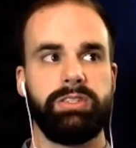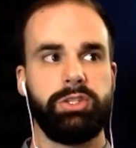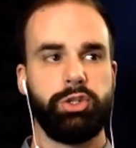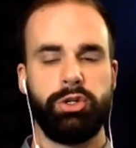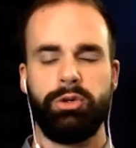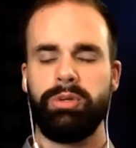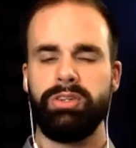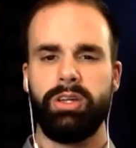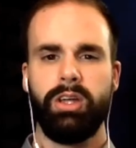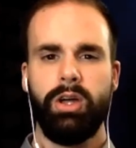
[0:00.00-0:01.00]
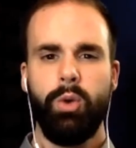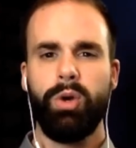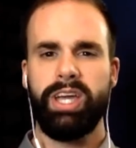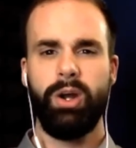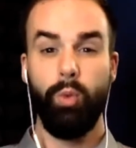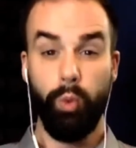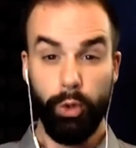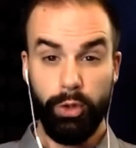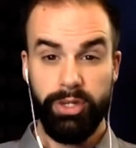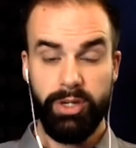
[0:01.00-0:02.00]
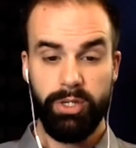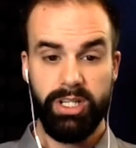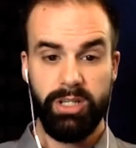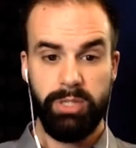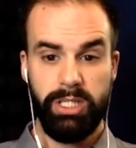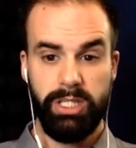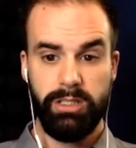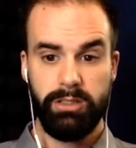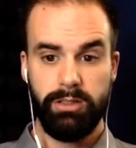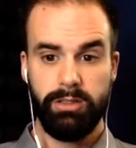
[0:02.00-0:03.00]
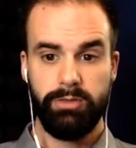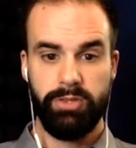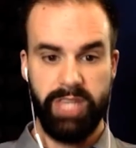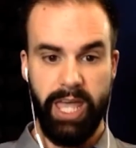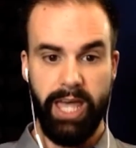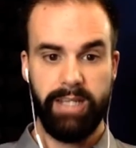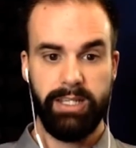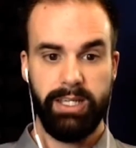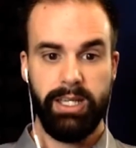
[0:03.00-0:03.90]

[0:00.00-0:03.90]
determined what kind of world that we're going to be in for the ad